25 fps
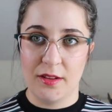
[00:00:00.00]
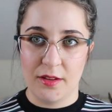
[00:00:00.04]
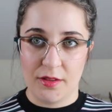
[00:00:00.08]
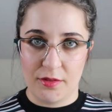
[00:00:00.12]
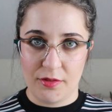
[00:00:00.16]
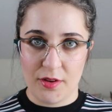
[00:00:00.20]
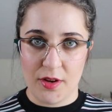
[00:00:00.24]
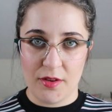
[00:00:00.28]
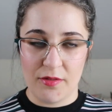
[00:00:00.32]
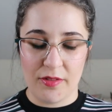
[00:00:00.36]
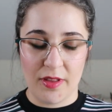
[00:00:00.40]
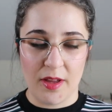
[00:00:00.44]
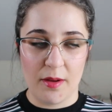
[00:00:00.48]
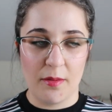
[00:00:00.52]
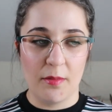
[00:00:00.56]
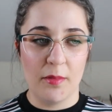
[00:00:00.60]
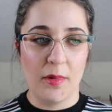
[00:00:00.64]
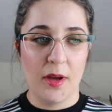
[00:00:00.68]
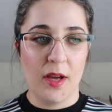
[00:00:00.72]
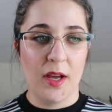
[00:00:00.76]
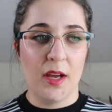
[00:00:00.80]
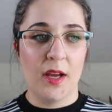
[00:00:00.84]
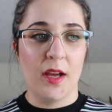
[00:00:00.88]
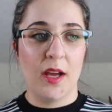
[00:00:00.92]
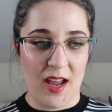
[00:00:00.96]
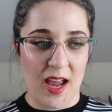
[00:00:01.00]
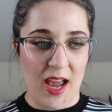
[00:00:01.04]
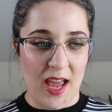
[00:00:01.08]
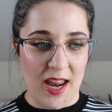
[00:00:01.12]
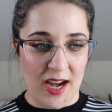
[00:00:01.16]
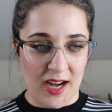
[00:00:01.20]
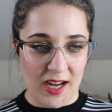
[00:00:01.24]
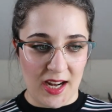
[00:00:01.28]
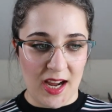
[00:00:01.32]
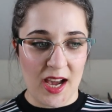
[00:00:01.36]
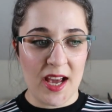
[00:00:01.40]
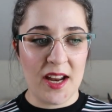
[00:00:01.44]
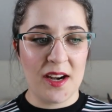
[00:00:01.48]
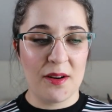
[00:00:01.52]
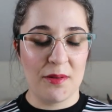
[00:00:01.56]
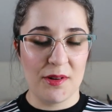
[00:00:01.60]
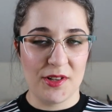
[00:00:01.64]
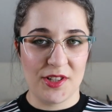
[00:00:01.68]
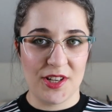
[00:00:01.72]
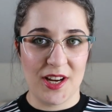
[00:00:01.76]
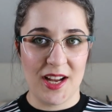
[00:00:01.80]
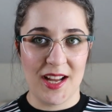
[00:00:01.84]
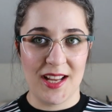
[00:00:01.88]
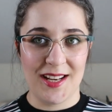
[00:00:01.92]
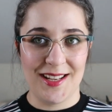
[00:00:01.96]
three of them. And I kind of
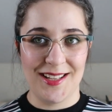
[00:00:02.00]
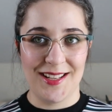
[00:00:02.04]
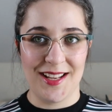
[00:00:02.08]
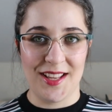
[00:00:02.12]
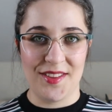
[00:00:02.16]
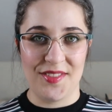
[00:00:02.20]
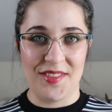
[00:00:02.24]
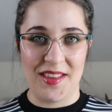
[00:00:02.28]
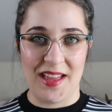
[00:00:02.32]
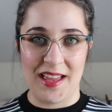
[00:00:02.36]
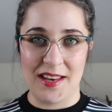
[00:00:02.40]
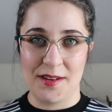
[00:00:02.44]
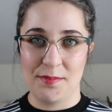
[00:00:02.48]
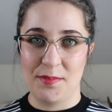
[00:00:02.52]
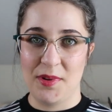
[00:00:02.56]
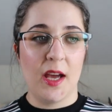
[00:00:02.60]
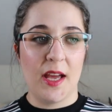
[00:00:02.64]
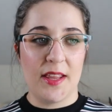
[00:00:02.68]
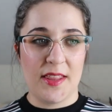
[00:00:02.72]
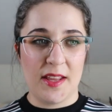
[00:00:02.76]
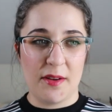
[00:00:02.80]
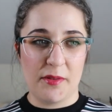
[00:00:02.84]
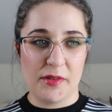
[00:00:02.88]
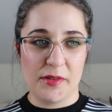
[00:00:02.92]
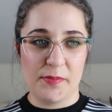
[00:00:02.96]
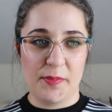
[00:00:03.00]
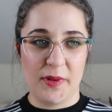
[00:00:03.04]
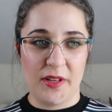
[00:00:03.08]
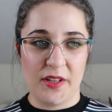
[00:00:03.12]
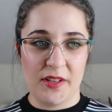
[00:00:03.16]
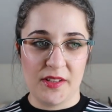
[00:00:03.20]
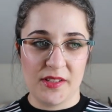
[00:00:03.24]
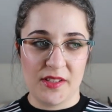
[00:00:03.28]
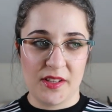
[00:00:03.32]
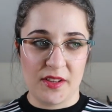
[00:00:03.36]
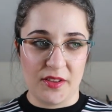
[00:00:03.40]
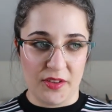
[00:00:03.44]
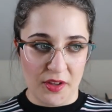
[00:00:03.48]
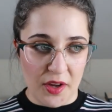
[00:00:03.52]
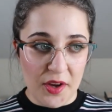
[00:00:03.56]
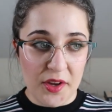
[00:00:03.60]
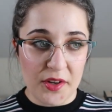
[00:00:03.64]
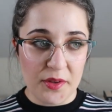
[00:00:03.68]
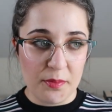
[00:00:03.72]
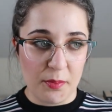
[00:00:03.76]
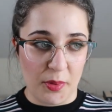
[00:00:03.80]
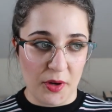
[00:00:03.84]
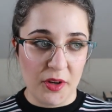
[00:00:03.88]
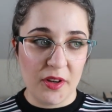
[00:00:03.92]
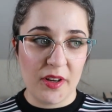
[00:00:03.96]
wish I hadn't done that. And that was because the
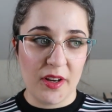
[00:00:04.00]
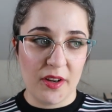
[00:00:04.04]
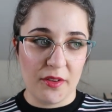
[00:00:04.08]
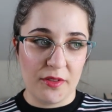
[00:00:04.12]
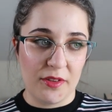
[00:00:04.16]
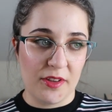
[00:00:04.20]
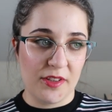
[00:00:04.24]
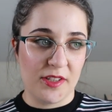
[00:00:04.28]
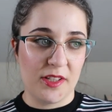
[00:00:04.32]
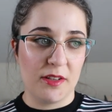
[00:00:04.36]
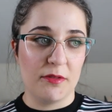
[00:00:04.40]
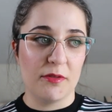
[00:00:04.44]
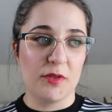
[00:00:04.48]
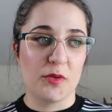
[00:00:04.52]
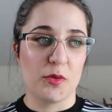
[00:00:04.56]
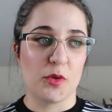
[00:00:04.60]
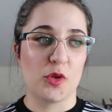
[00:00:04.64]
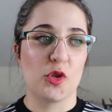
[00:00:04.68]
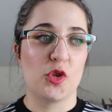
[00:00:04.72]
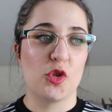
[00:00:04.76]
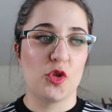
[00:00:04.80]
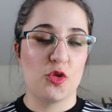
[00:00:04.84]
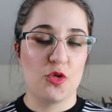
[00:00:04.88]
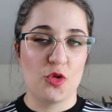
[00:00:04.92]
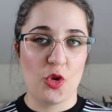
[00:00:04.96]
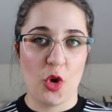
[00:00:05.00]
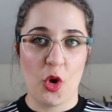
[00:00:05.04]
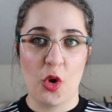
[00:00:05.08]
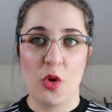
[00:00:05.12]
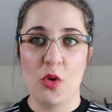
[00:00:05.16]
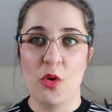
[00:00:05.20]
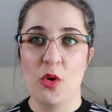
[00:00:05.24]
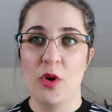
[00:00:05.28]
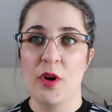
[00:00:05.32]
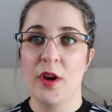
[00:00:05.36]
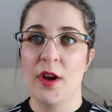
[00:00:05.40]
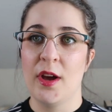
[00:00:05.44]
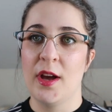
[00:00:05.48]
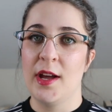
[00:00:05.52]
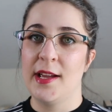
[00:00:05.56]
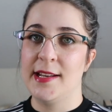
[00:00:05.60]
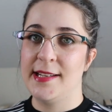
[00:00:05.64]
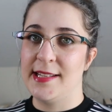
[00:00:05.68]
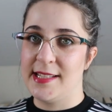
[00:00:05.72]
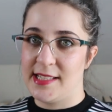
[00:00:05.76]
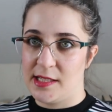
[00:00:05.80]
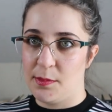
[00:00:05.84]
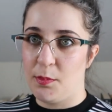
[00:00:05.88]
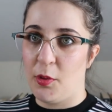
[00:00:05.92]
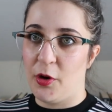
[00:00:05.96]
third book of the series was so
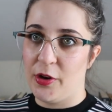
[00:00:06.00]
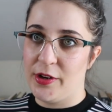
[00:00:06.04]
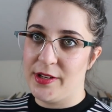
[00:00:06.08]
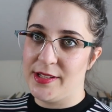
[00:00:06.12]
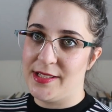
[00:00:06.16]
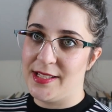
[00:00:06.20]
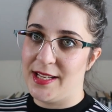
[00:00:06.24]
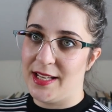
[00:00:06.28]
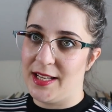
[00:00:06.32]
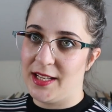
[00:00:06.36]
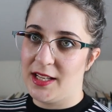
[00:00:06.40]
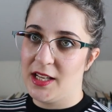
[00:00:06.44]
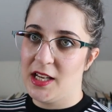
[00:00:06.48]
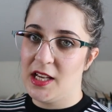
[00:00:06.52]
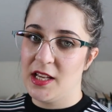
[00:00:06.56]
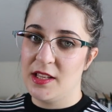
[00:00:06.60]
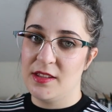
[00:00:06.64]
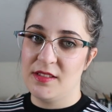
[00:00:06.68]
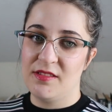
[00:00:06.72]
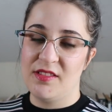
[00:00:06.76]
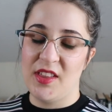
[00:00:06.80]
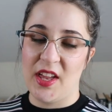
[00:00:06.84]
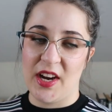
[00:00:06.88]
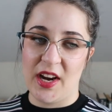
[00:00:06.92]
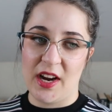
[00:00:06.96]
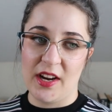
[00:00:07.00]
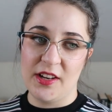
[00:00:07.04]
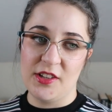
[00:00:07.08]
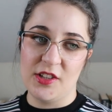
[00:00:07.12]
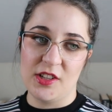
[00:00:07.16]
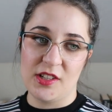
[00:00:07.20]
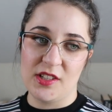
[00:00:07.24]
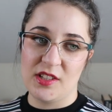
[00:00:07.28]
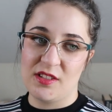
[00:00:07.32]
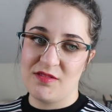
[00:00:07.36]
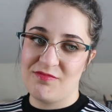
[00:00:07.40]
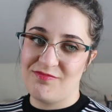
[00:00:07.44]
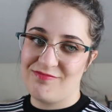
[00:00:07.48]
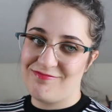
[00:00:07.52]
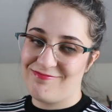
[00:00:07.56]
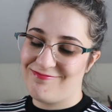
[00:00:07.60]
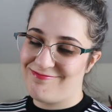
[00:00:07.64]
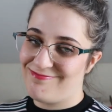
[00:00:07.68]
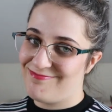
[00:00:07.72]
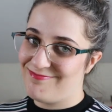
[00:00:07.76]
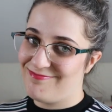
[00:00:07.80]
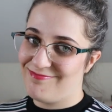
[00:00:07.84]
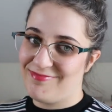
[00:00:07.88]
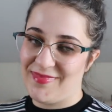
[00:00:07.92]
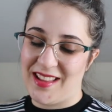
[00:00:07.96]
disappointing that I just...
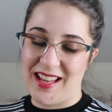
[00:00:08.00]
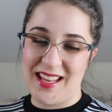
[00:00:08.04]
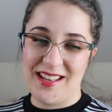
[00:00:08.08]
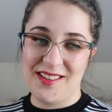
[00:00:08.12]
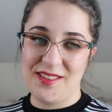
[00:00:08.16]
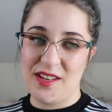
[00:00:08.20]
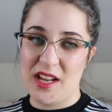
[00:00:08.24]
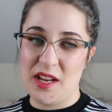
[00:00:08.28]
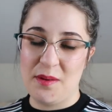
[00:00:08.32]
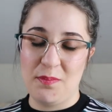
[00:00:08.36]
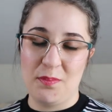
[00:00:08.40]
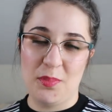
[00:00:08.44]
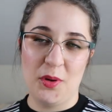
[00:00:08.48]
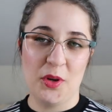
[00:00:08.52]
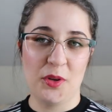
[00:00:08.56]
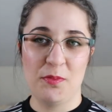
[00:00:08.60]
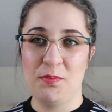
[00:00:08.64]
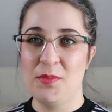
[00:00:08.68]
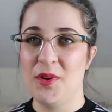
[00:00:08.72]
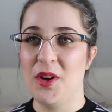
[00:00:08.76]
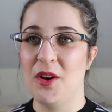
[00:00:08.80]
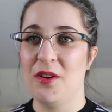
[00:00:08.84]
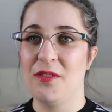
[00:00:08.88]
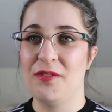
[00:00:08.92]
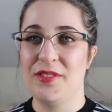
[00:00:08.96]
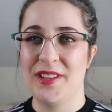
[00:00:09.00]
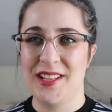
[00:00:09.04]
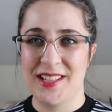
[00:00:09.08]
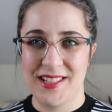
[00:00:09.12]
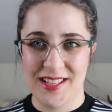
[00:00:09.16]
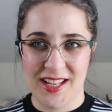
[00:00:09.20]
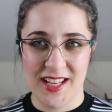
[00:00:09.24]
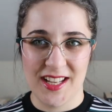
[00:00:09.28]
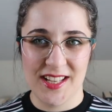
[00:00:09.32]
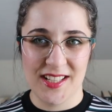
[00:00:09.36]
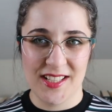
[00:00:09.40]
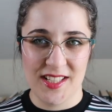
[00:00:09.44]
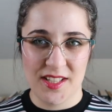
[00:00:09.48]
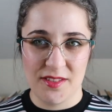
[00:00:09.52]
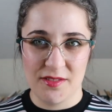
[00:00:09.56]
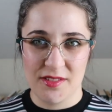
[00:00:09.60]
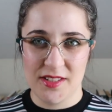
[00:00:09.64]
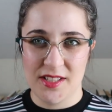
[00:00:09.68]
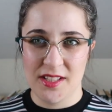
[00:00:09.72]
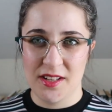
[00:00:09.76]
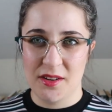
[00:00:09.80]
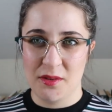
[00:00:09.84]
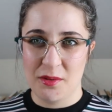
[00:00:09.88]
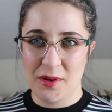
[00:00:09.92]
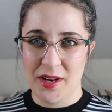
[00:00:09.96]
It put me off the entire
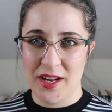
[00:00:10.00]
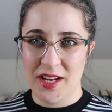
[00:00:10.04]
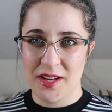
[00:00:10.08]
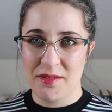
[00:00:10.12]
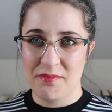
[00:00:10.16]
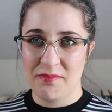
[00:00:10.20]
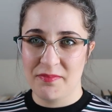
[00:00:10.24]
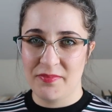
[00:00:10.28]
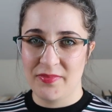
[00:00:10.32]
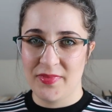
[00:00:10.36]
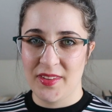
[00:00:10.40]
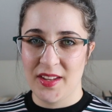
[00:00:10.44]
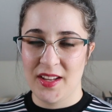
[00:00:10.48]
series in a way,